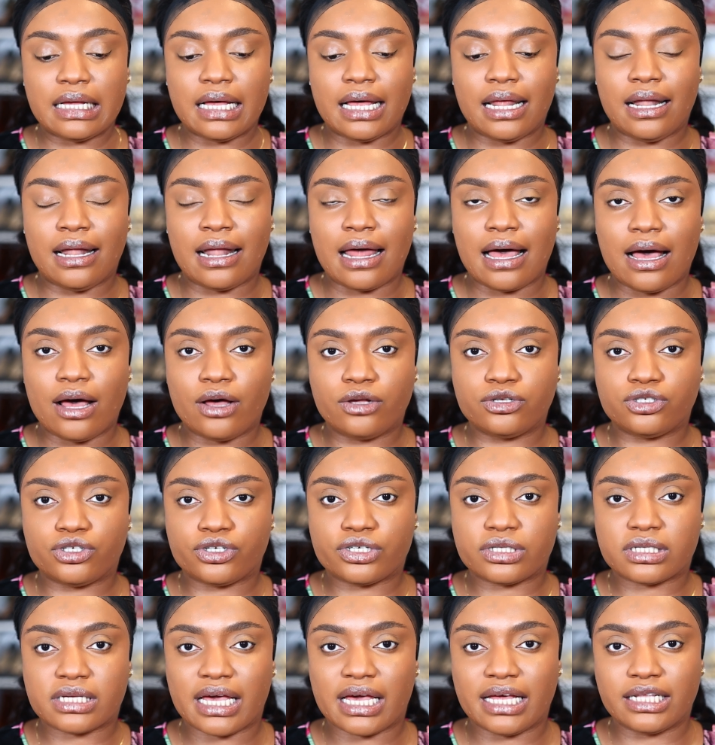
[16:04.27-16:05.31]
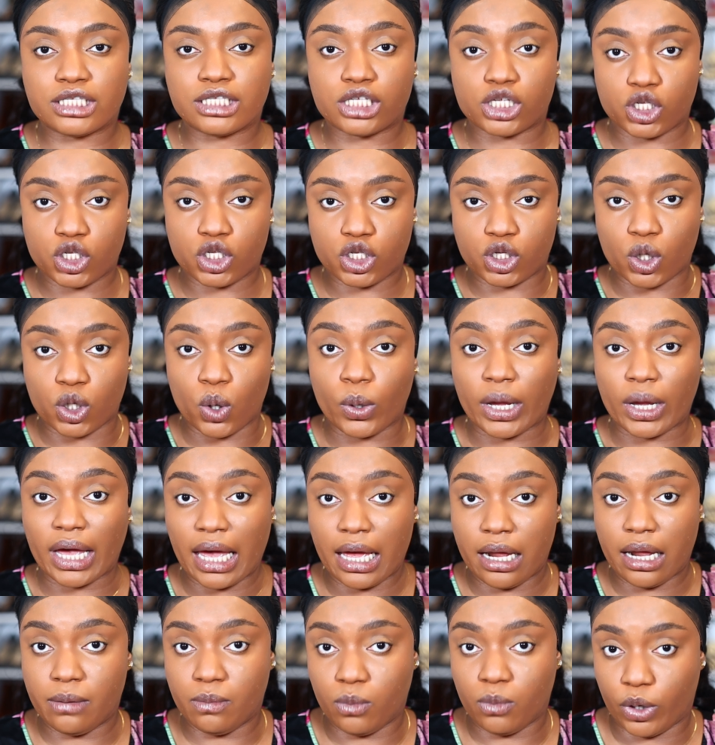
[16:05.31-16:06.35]
allows your skin to soak
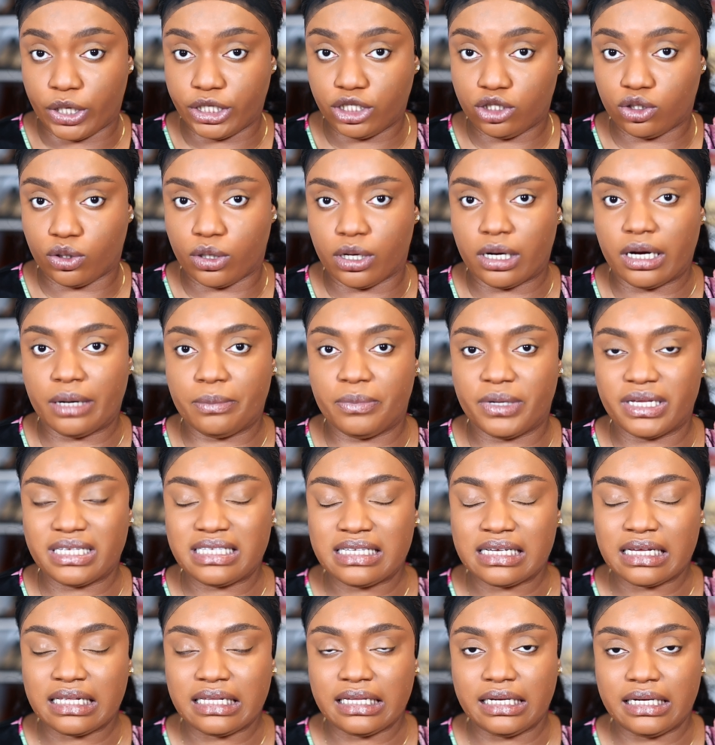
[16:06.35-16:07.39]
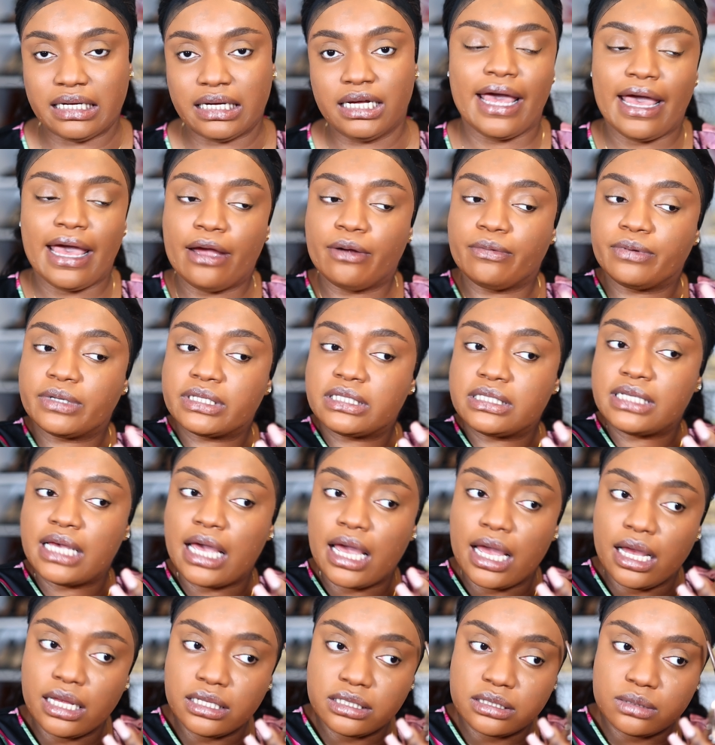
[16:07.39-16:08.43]
in moisture, or basically it
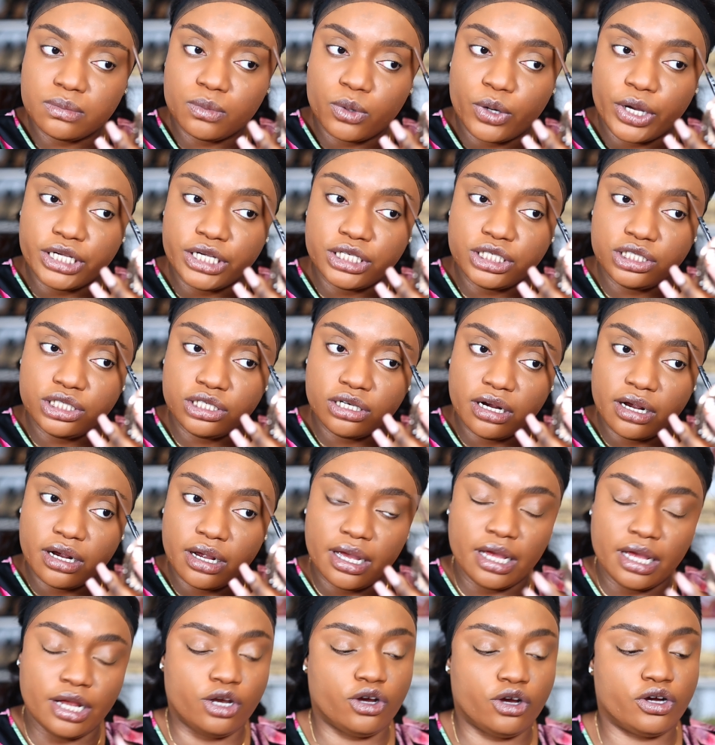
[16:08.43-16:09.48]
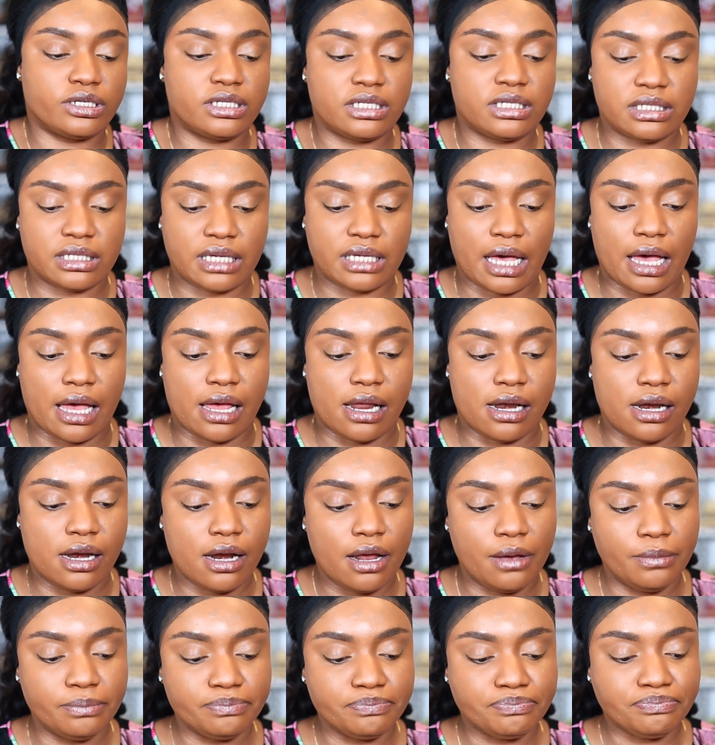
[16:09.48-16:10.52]
retains moisture in your skin.
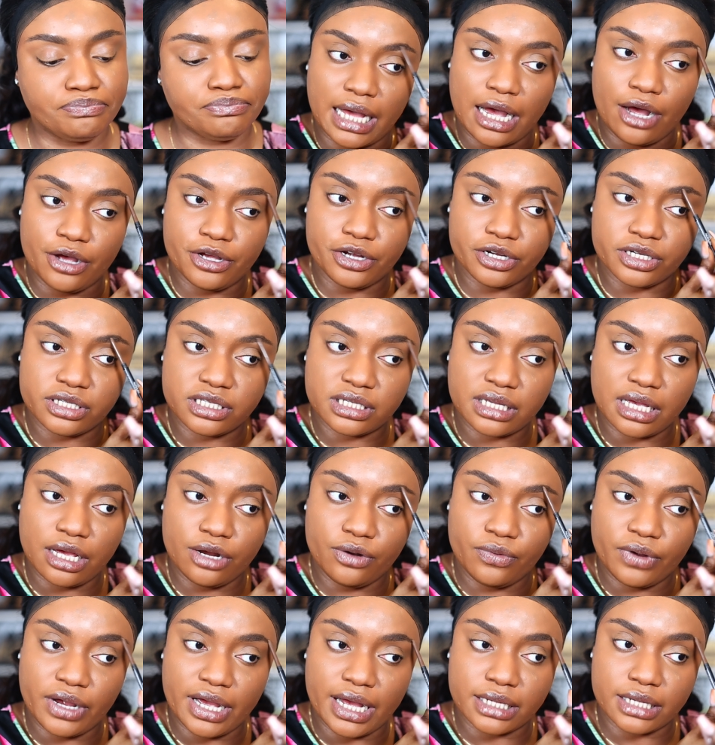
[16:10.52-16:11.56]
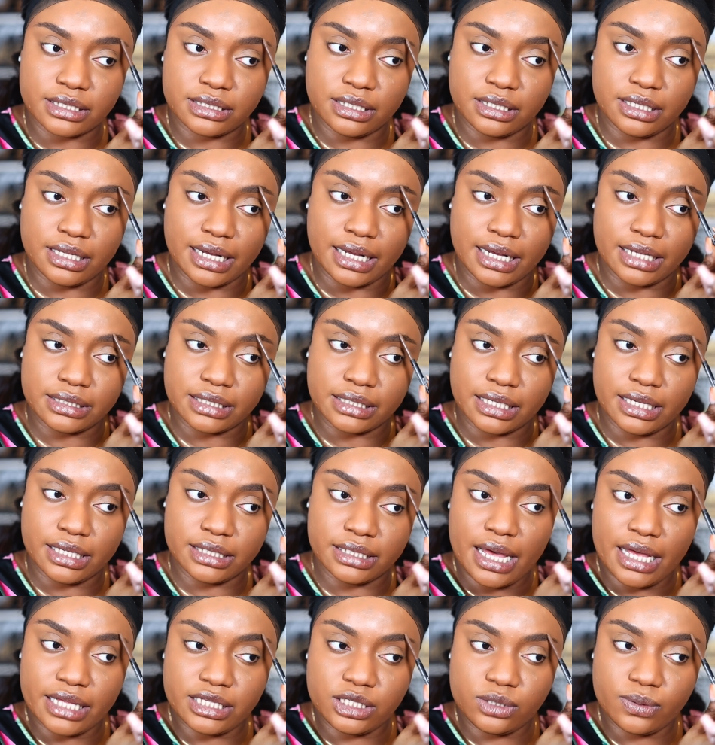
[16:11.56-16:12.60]
How your skin reacts to that is
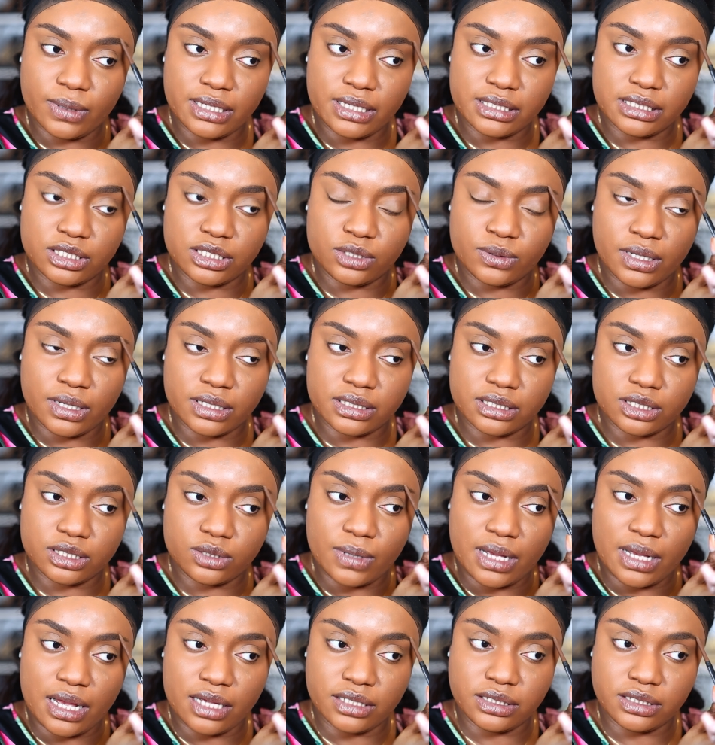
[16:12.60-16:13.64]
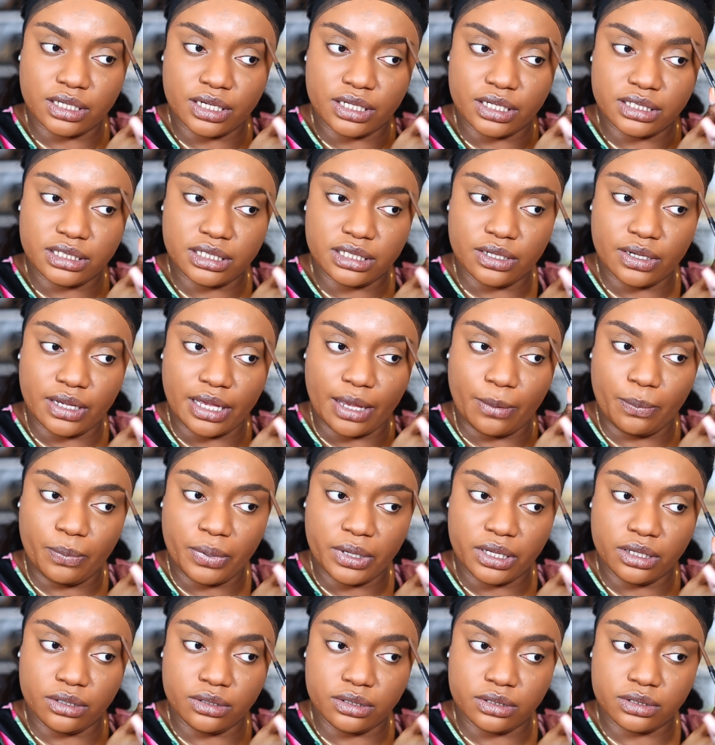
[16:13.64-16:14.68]
it swells and swells and swells until it
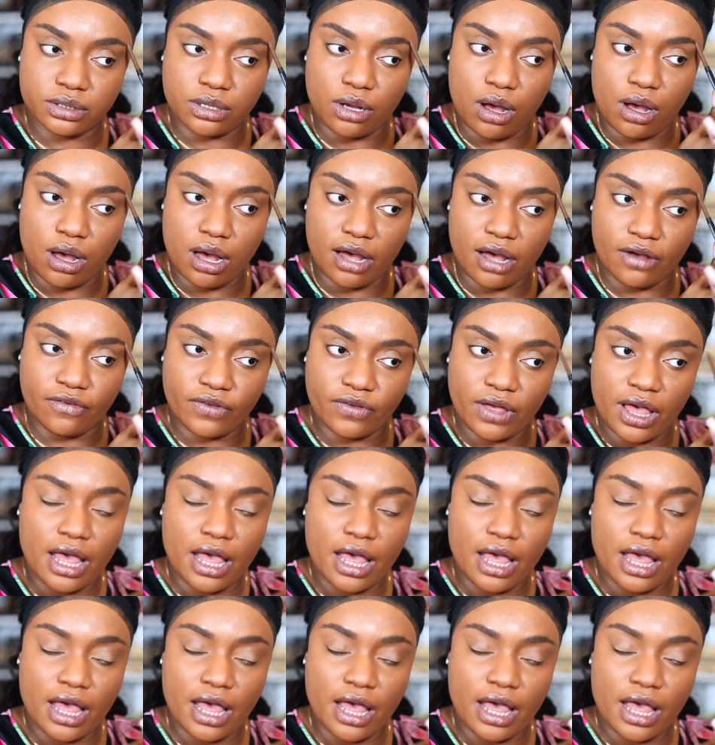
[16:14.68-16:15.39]
peels off